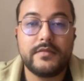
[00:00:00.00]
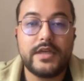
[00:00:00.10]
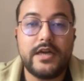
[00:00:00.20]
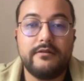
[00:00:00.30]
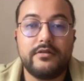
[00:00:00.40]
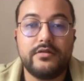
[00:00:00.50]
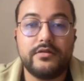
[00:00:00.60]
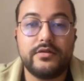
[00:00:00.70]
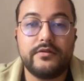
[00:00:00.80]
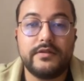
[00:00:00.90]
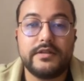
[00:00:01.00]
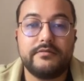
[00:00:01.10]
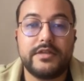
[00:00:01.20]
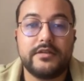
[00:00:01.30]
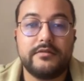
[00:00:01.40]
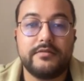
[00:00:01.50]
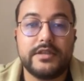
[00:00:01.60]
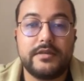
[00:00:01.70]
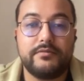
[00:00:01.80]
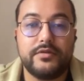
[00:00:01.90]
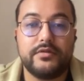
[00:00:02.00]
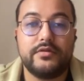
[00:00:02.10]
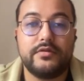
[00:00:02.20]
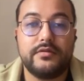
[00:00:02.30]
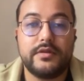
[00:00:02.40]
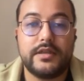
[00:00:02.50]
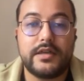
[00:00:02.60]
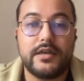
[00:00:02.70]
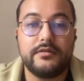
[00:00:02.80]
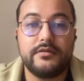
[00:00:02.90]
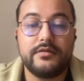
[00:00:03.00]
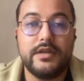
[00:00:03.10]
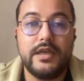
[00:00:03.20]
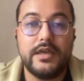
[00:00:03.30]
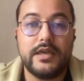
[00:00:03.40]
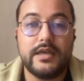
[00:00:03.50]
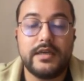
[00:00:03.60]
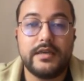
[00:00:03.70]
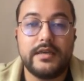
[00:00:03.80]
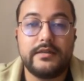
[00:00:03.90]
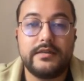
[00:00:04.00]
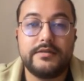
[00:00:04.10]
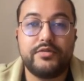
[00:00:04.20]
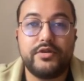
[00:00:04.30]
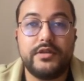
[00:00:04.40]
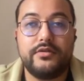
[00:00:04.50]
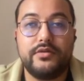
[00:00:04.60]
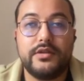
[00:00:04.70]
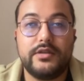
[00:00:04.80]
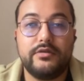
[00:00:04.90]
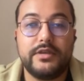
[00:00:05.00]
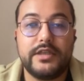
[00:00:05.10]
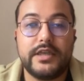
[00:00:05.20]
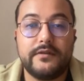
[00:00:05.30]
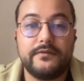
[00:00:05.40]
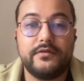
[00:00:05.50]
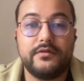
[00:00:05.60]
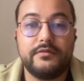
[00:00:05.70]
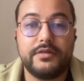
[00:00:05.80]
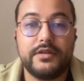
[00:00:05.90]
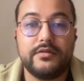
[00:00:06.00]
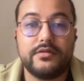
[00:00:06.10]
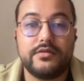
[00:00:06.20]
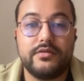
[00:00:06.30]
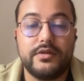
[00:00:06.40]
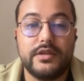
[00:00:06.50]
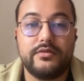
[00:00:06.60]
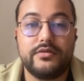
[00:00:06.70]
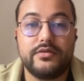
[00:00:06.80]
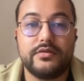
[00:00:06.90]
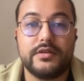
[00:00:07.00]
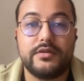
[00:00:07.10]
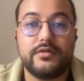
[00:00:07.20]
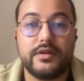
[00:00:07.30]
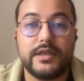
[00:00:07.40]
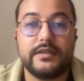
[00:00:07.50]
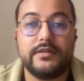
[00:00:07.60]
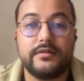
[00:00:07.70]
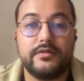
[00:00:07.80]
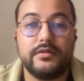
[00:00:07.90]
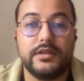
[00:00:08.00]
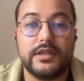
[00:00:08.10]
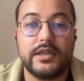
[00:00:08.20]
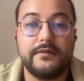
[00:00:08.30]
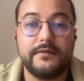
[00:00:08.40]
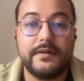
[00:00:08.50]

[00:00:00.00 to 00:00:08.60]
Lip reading: I will continue with Smart Image Upload account. At this point you need to be careful because you need to choose the correct Google Drive.